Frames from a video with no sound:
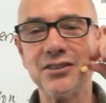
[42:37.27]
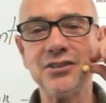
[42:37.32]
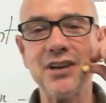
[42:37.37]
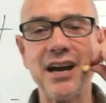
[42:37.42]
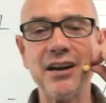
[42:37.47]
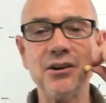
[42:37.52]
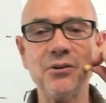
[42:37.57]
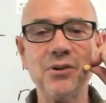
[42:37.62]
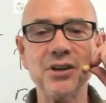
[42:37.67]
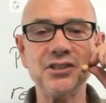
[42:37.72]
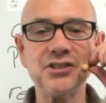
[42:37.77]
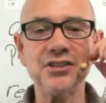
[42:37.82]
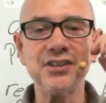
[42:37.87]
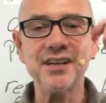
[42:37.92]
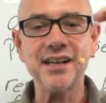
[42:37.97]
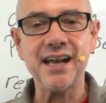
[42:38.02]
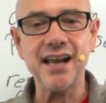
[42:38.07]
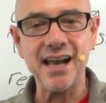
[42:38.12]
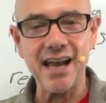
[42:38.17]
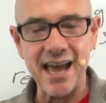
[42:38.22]
So I don't want you to
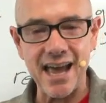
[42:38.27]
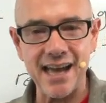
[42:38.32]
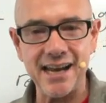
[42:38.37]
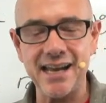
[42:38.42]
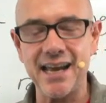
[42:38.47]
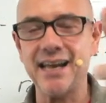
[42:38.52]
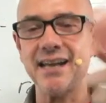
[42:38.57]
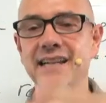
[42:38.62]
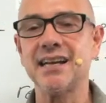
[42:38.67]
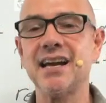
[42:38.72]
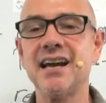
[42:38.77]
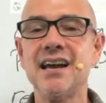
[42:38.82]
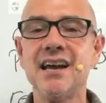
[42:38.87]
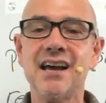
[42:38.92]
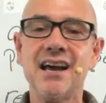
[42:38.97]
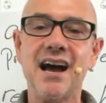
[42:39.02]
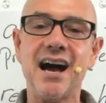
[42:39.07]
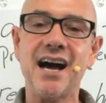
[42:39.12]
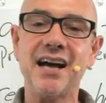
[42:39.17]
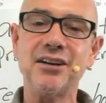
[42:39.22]
get a headache.
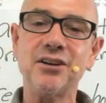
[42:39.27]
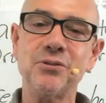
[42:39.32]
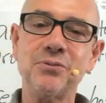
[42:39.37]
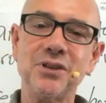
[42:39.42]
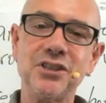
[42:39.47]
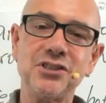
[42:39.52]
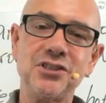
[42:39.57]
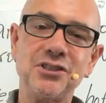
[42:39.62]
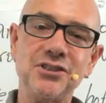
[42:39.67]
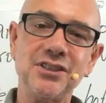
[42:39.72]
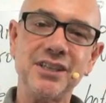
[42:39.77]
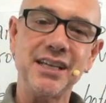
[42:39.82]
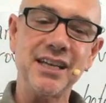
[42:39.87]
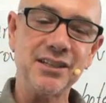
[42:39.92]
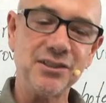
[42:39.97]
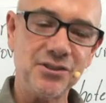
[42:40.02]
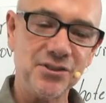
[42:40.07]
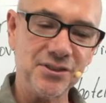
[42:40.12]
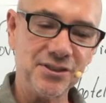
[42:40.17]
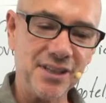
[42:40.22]
I don't want you to
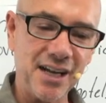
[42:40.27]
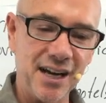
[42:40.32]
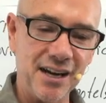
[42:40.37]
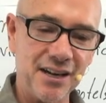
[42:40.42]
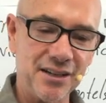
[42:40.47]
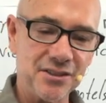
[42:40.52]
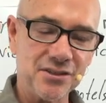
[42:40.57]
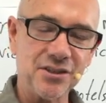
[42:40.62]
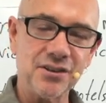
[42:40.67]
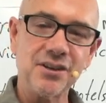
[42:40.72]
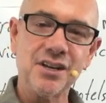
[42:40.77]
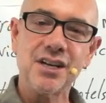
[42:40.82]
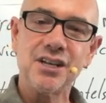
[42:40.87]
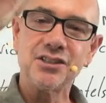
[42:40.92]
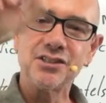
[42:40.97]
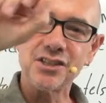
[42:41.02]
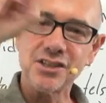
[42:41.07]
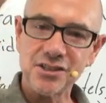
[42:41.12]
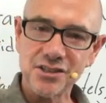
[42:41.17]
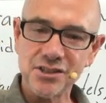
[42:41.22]
get too tired. So
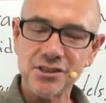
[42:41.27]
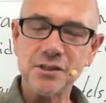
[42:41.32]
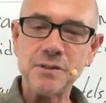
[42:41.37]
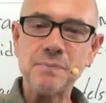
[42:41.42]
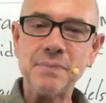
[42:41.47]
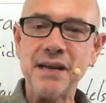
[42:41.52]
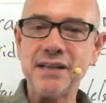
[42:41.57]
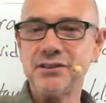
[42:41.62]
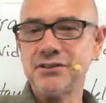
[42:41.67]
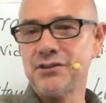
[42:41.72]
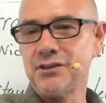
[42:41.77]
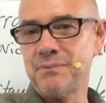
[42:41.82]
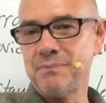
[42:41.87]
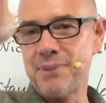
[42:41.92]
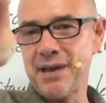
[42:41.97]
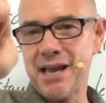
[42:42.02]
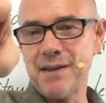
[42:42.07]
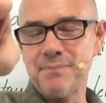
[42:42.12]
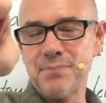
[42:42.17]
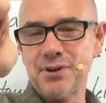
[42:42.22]
just use pencil and
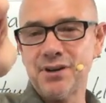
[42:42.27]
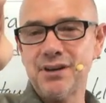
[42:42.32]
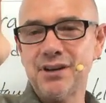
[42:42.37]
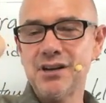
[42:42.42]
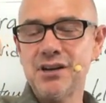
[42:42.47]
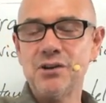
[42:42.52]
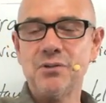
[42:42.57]
paper.